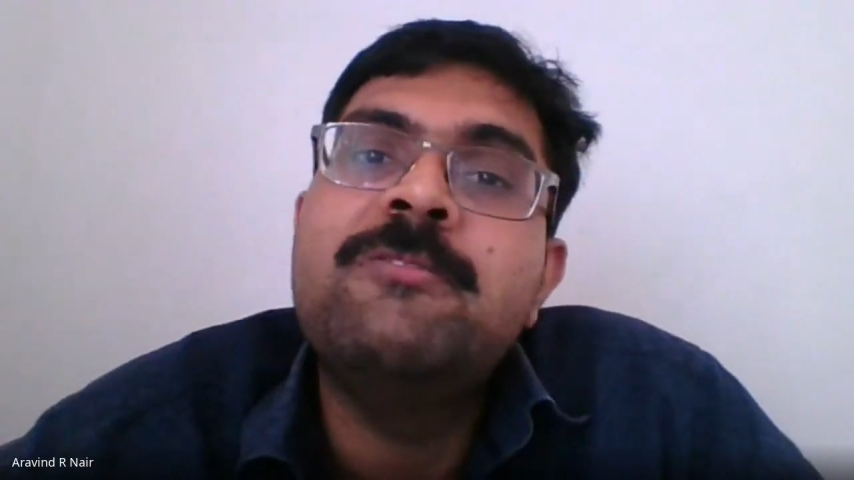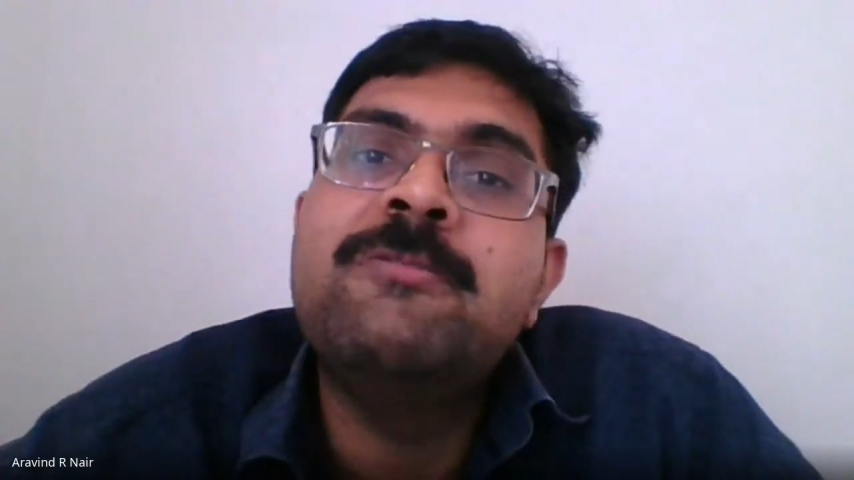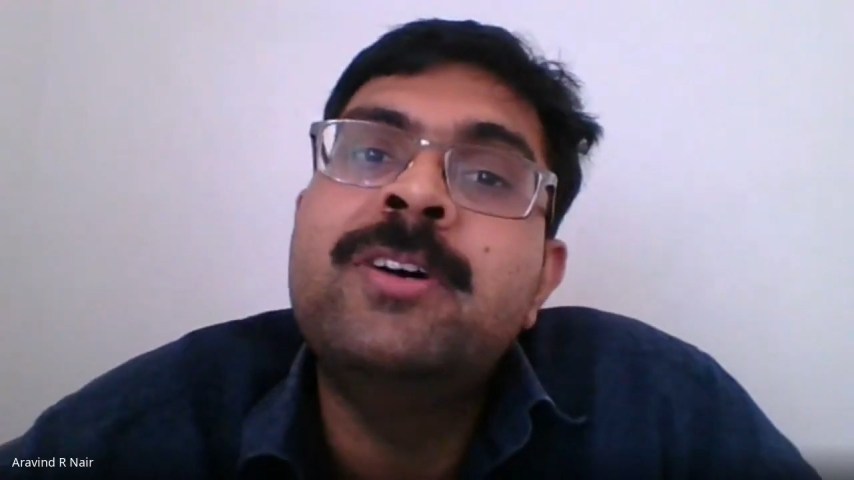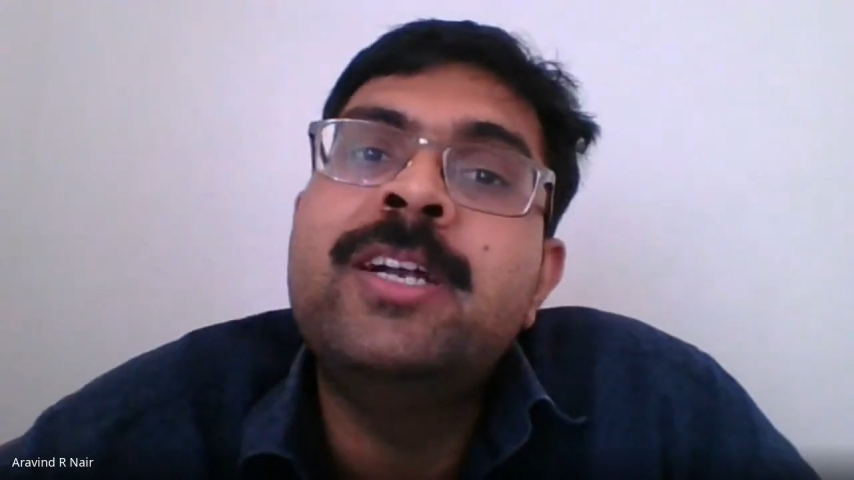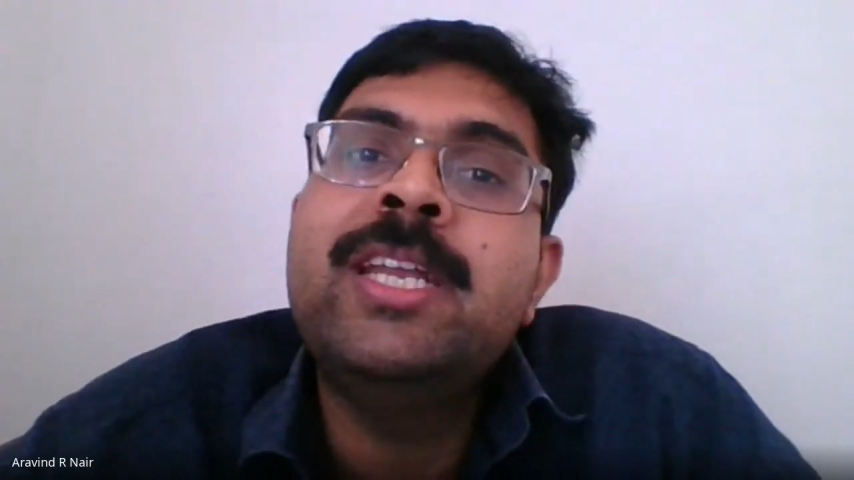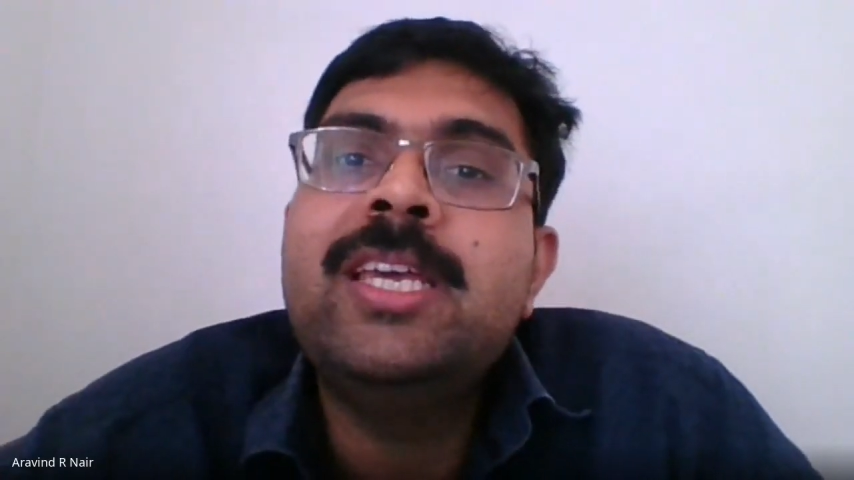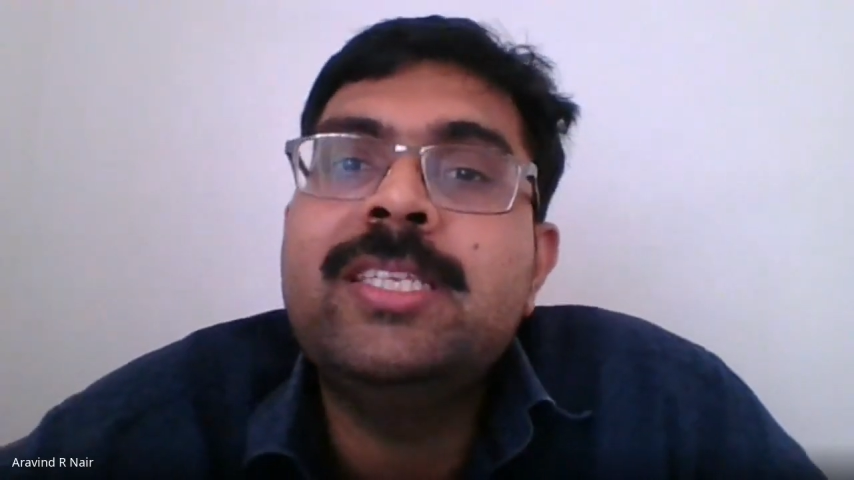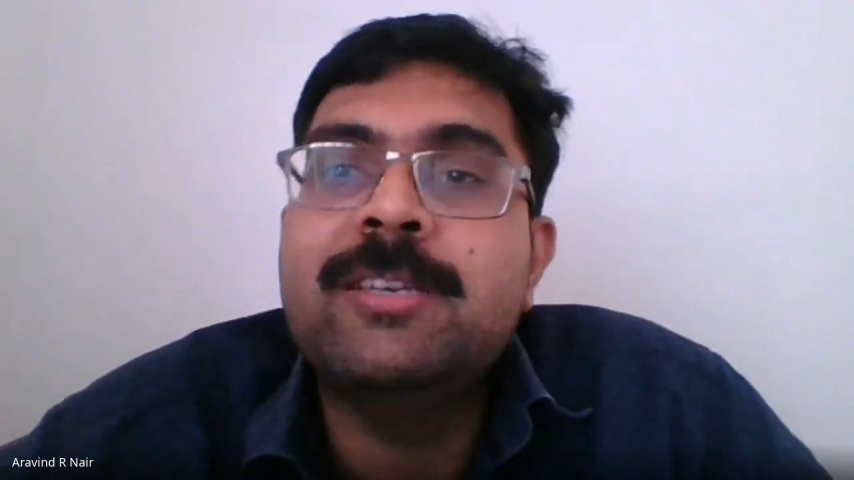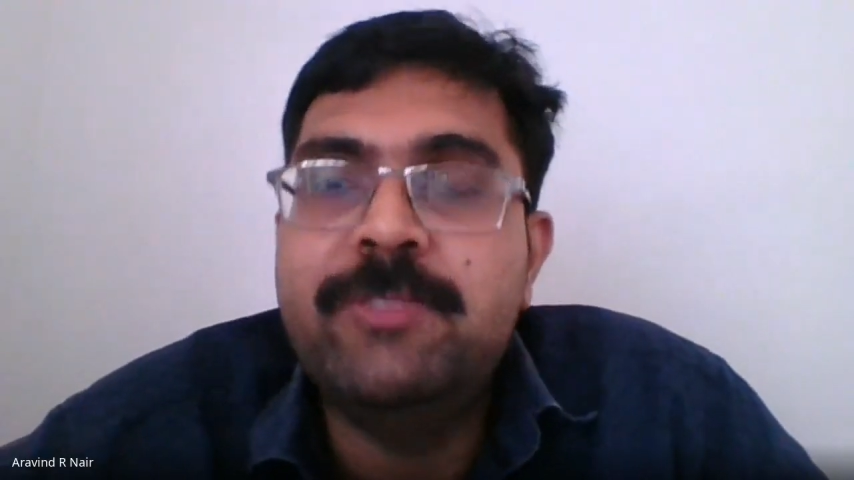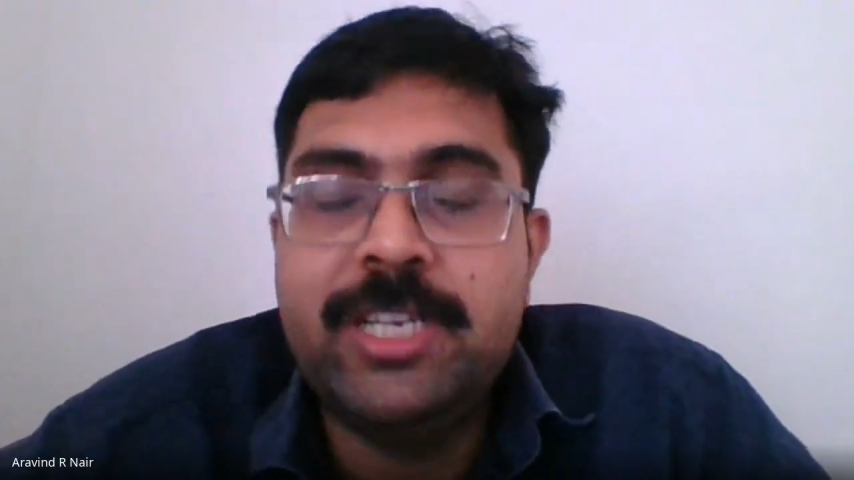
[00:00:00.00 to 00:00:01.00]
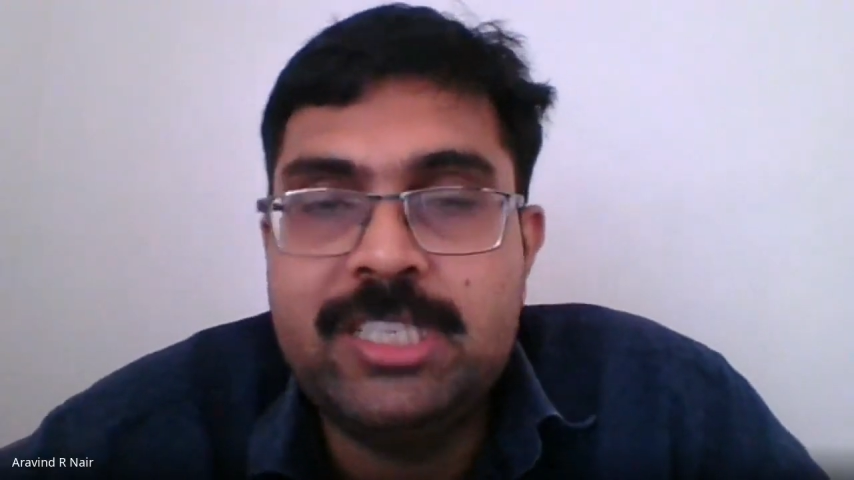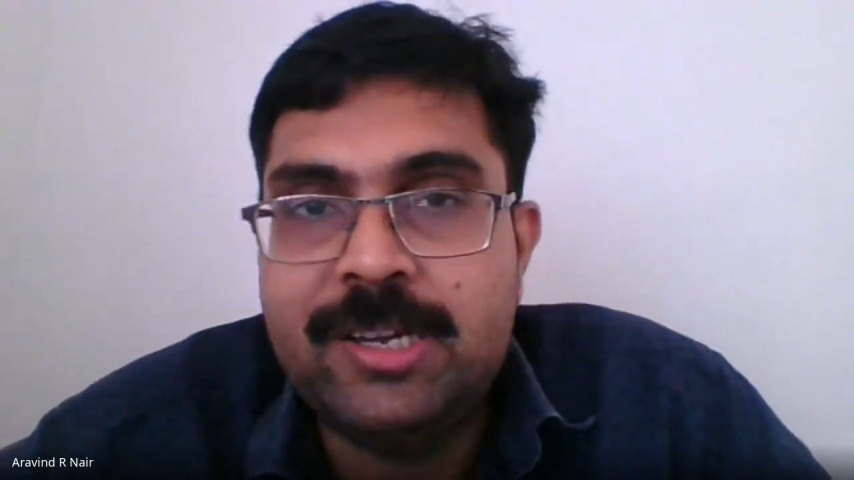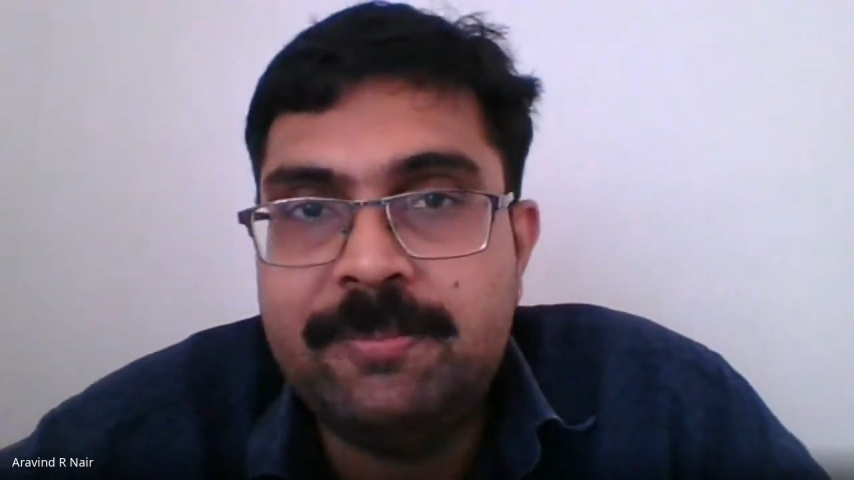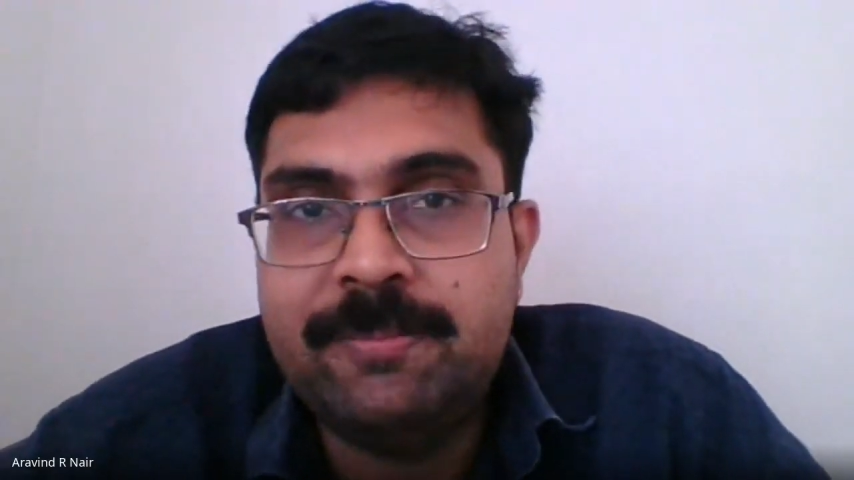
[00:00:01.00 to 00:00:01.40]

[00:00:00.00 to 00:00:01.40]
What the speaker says: Wernicke's aphasia.